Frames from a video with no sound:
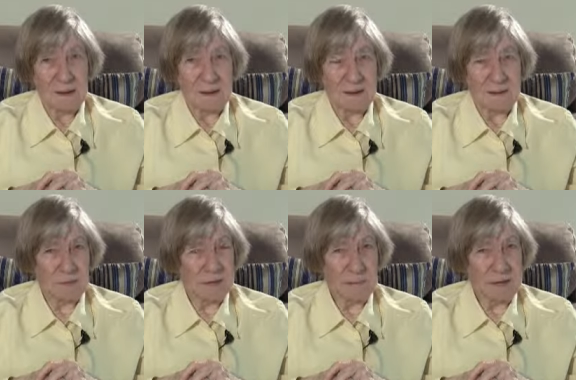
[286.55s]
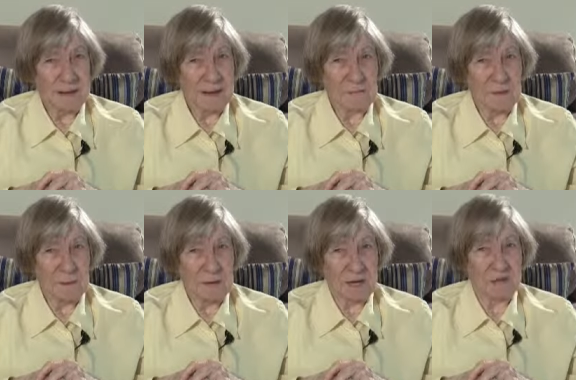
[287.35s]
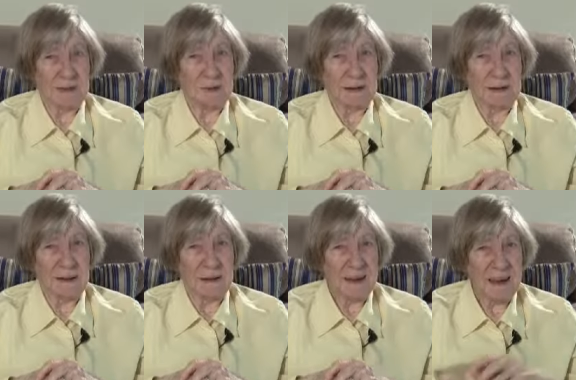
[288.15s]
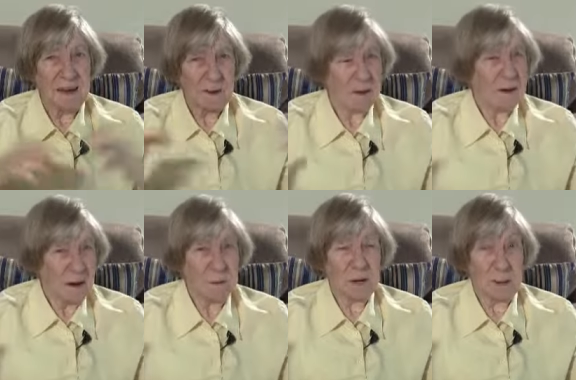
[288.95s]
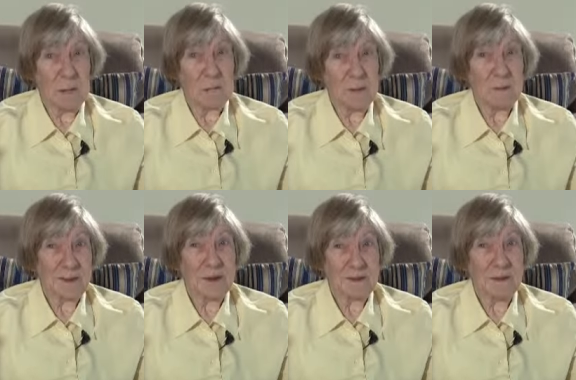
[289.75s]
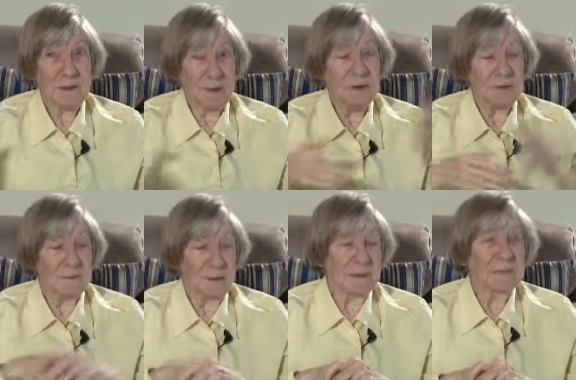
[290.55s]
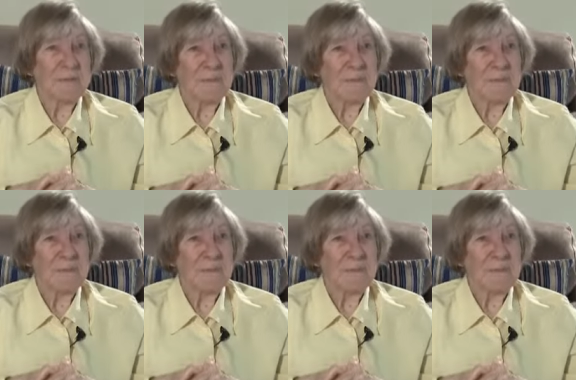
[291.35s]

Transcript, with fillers: It wouldn't have been that far back, surely. Yeah, we were there in 2001.